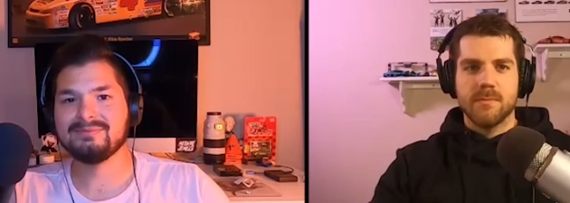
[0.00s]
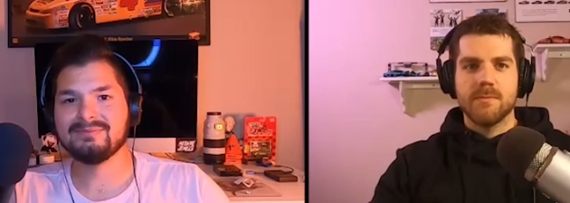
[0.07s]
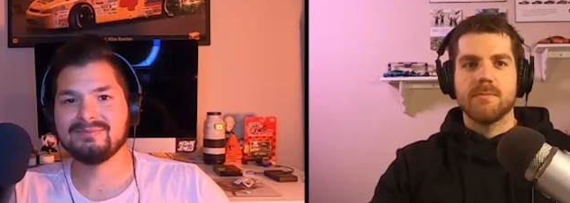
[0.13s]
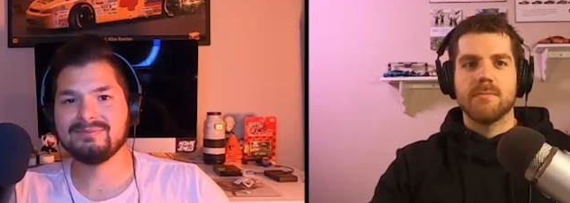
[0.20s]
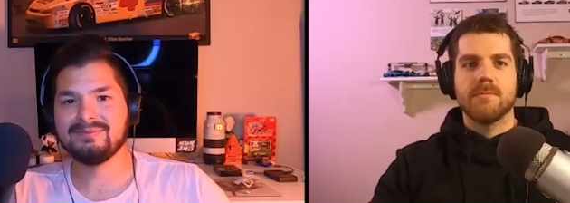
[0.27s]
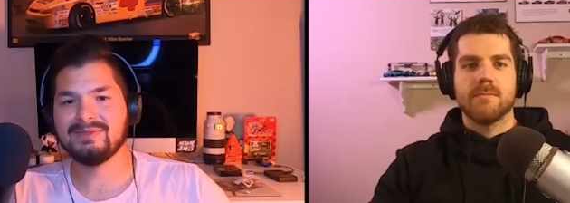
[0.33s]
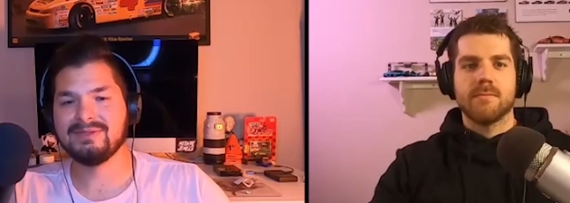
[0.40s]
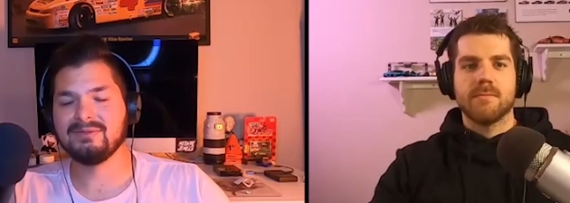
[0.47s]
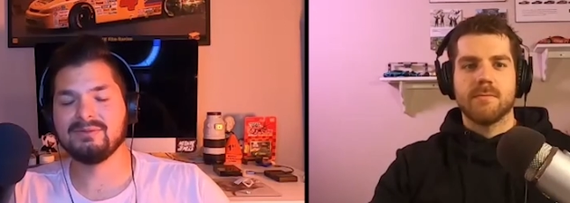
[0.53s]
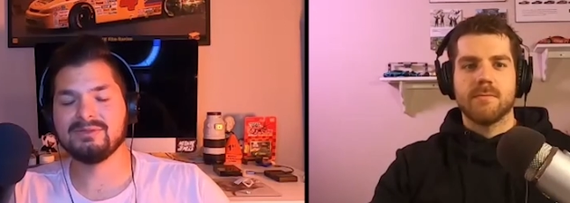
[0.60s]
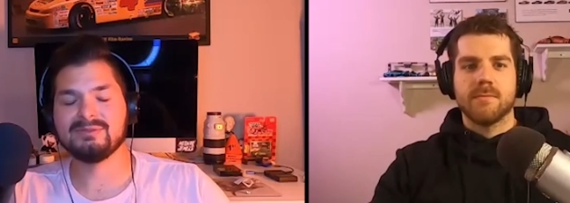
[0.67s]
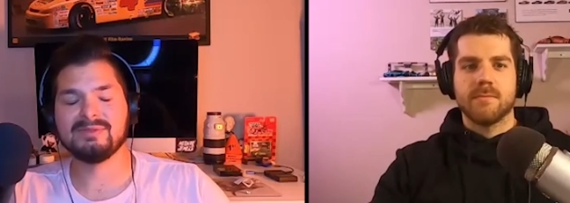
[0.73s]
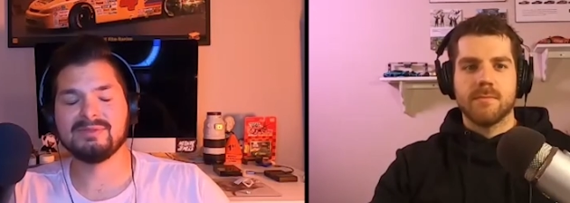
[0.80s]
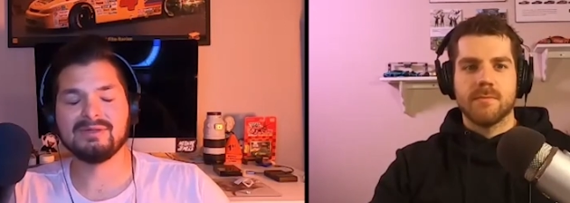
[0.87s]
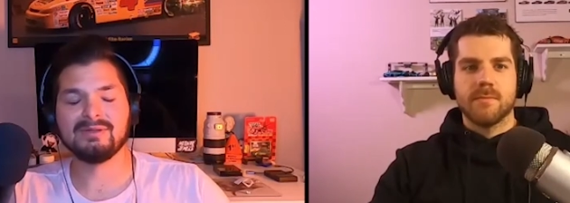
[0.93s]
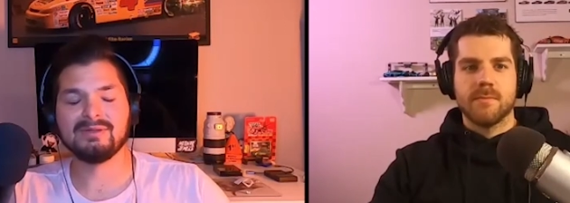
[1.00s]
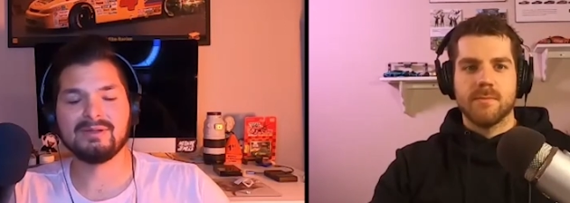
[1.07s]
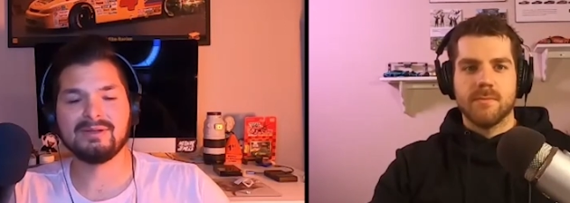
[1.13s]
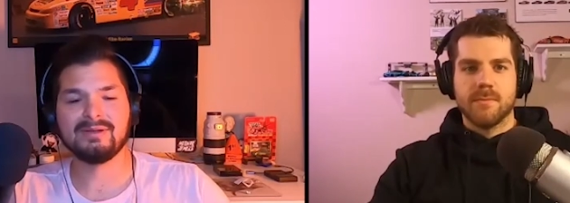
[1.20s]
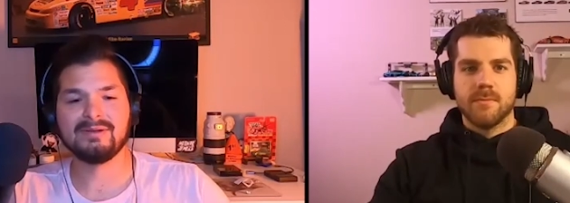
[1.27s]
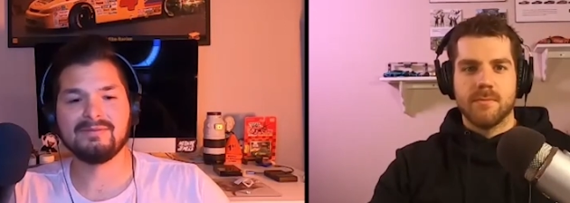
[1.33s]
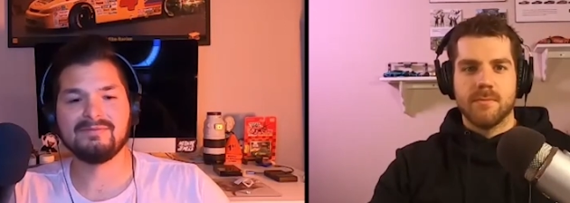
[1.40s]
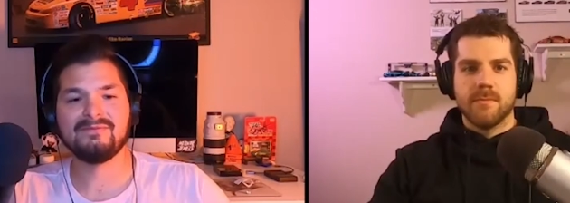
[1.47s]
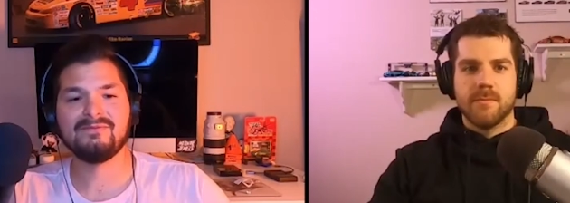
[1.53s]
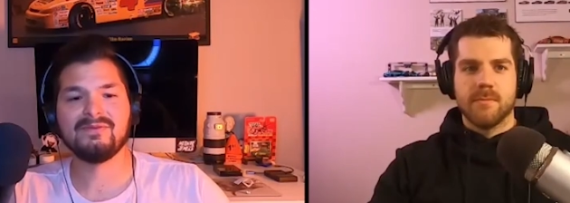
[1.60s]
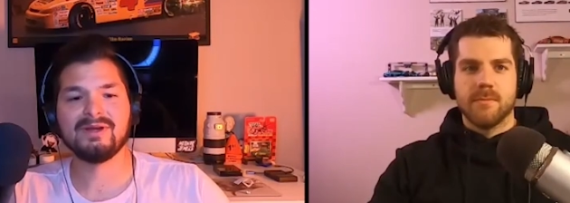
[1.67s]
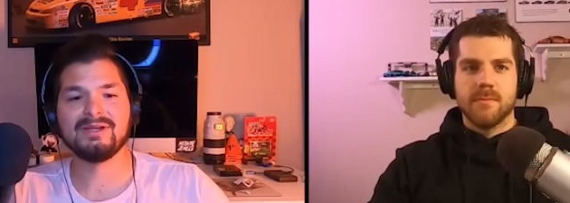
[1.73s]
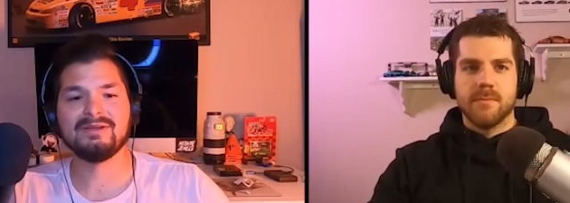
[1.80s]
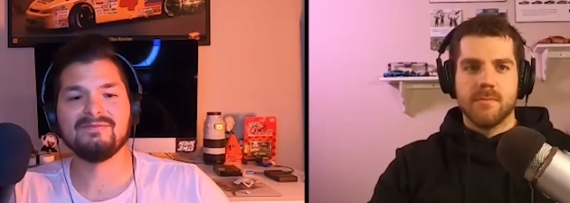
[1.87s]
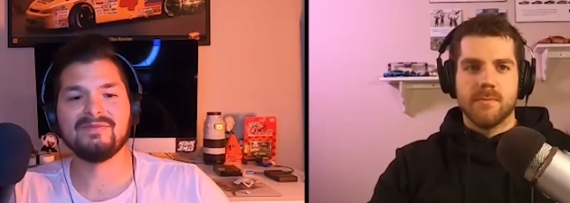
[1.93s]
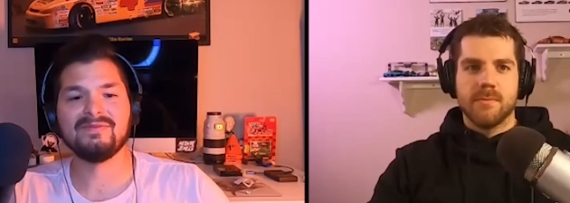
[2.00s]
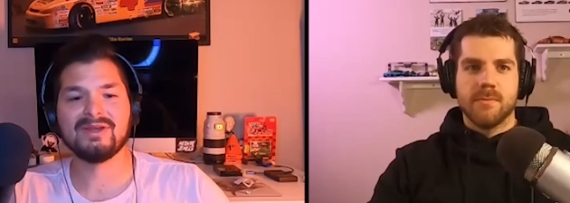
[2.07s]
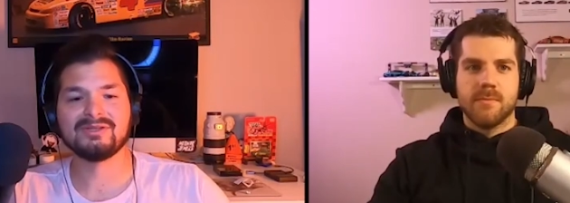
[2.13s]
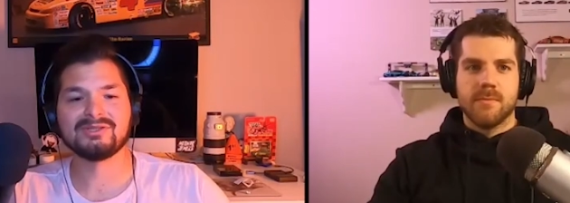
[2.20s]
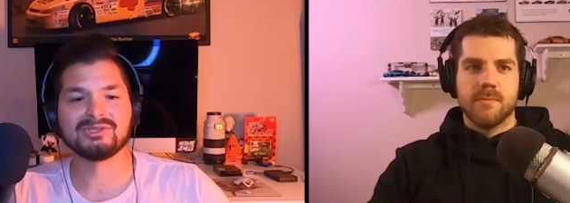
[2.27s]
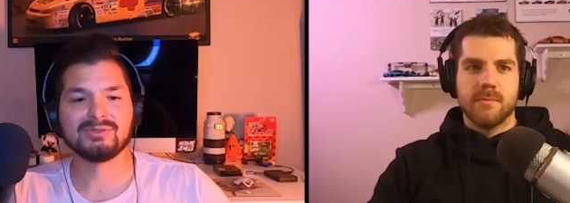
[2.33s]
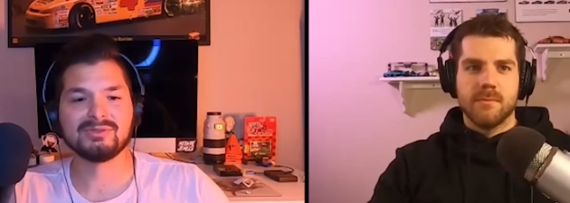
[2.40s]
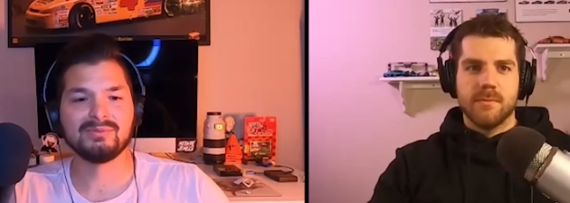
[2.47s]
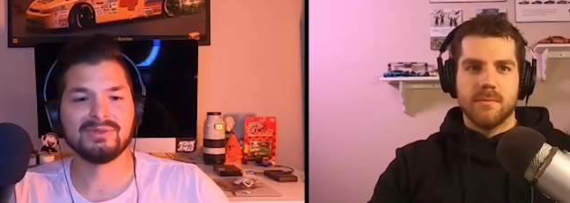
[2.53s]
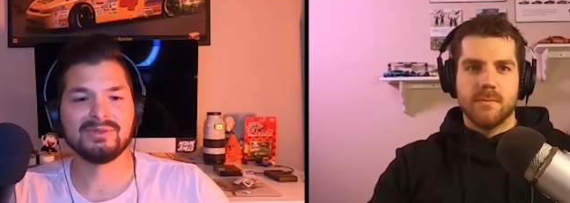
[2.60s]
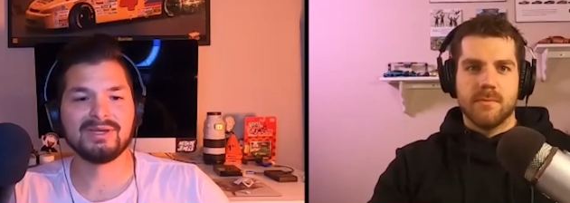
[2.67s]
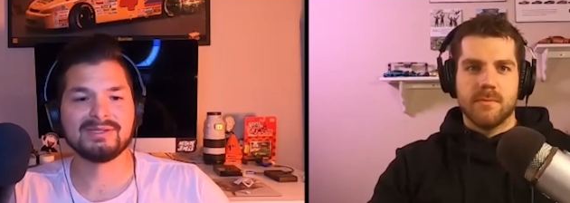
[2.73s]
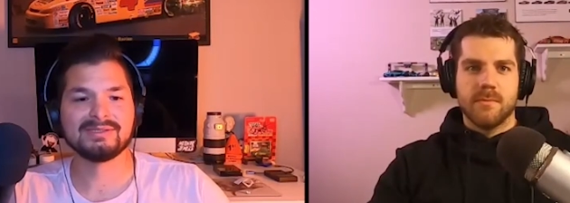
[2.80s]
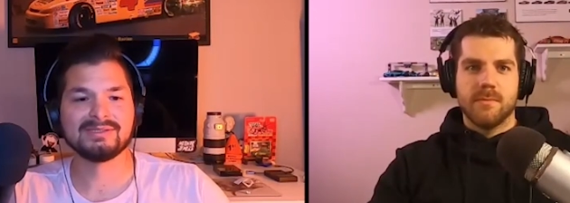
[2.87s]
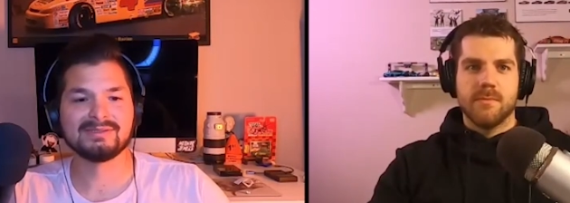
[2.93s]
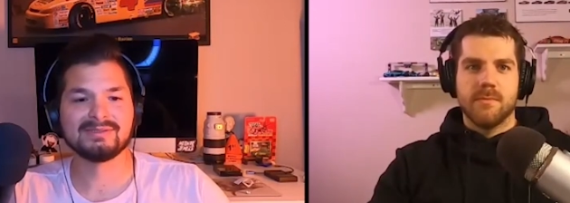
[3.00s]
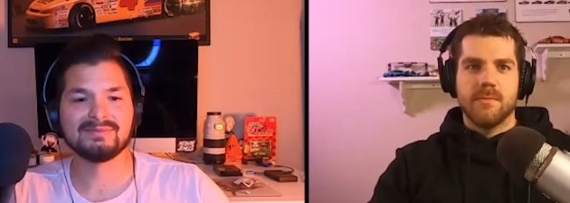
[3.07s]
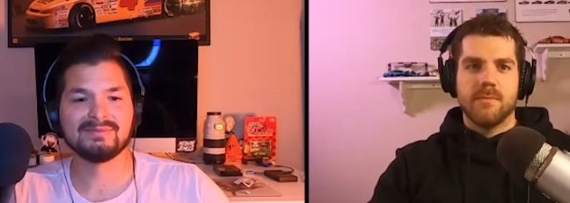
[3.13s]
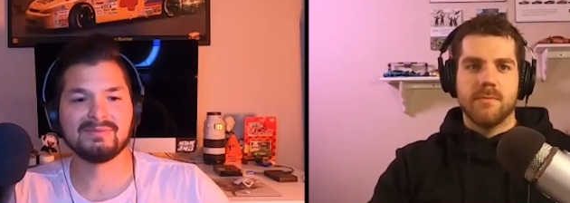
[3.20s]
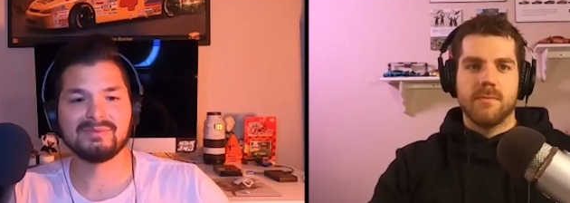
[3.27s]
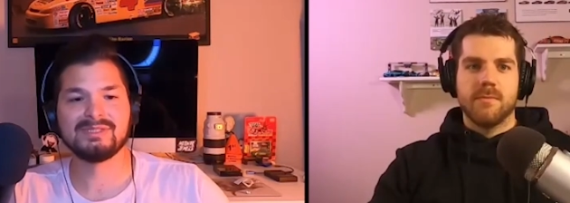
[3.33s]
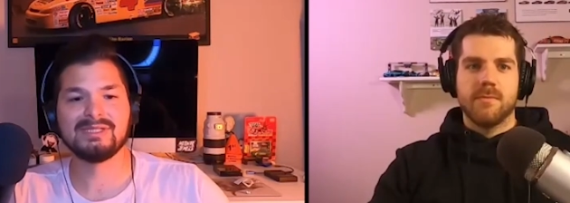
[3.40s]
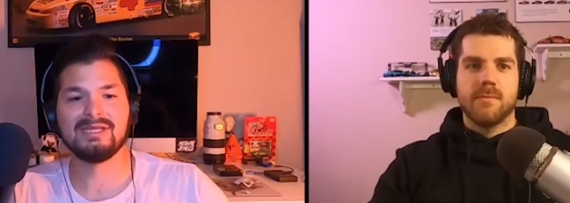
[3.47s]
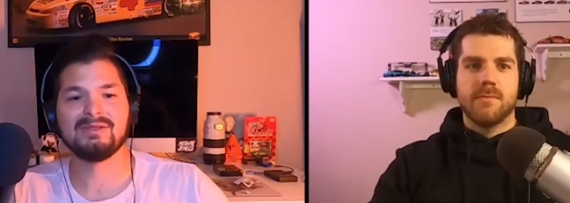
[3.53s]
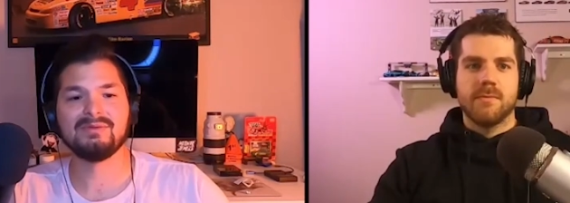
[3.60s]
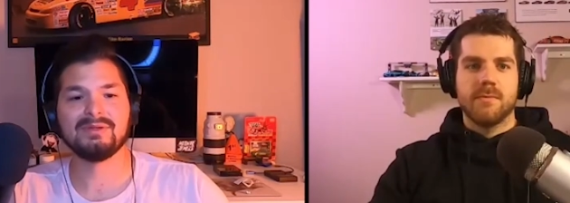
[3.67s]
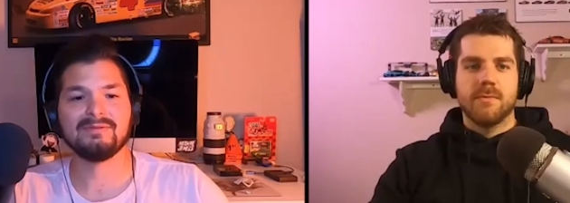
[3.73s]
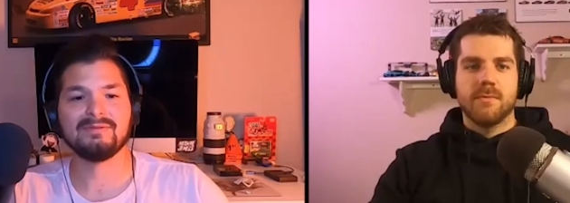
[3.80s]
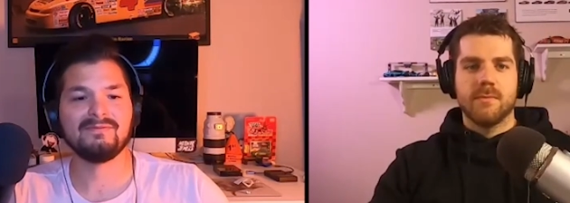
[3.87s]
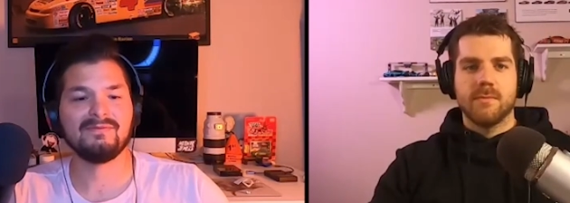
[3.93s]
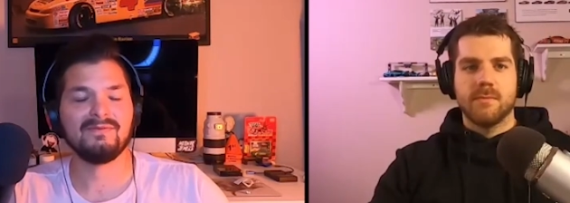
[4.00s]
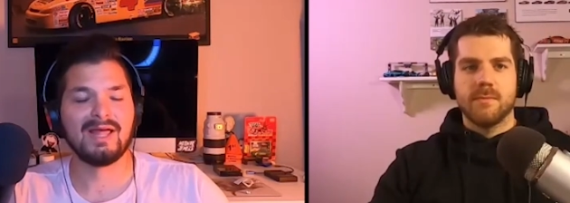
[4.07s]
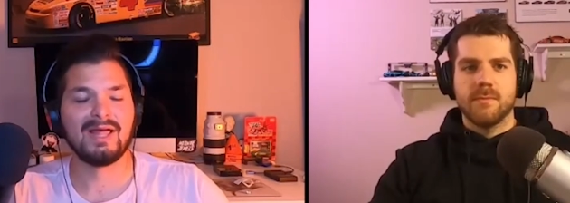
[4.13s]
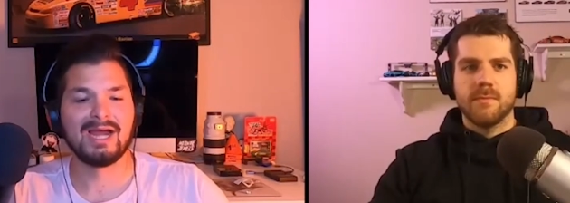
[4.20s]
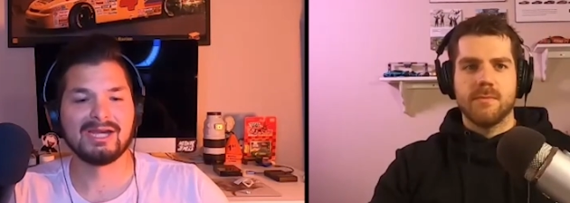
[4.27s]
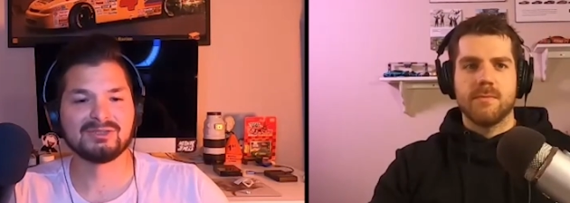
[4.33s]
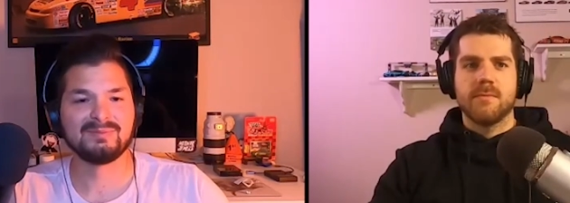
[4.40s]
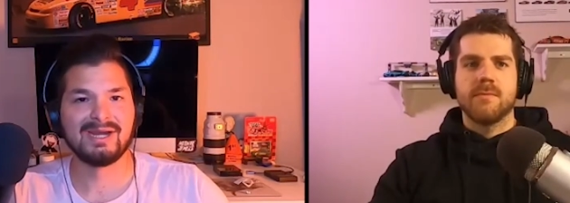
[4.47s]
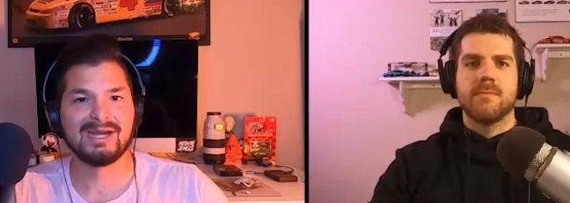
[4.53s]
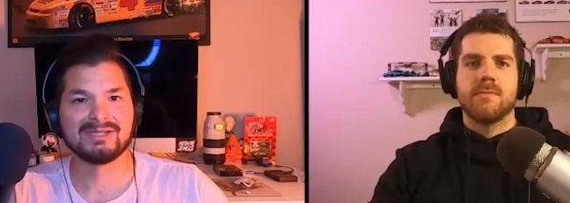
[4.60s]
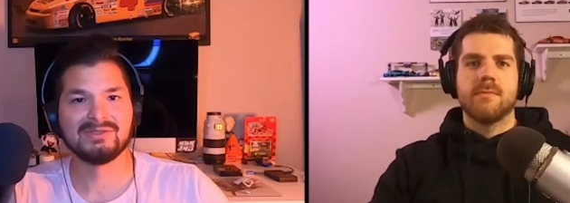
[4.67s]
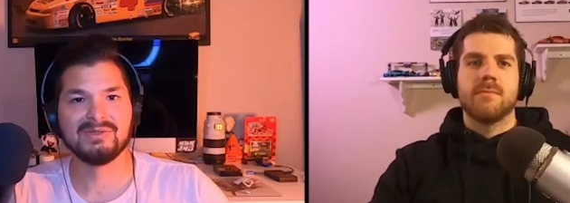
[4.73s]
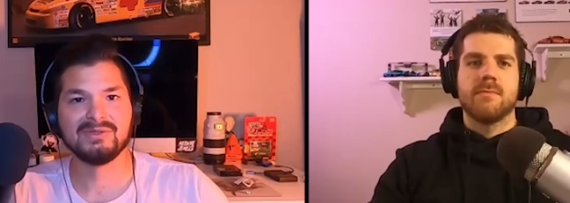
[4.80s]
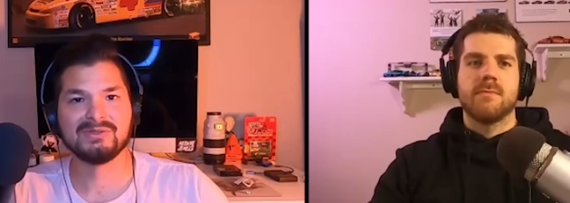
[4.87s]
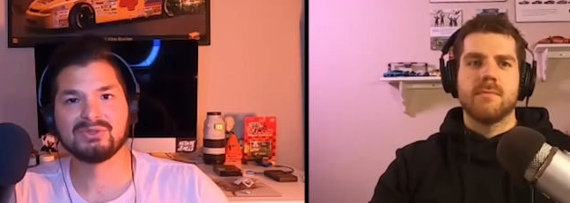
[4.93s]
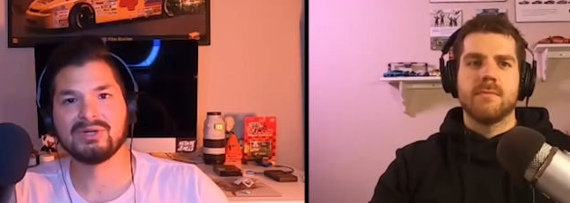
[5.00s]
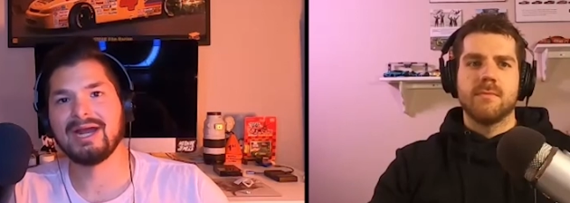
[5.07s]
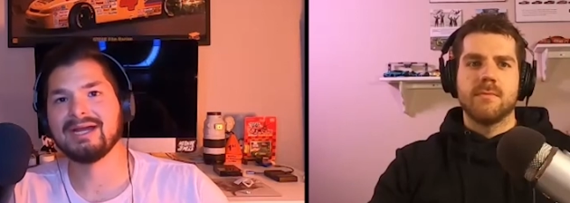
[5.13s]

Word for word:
Speaker 1: It'll always be a, a fun adventure with us. We'll take you on the flashback to the track.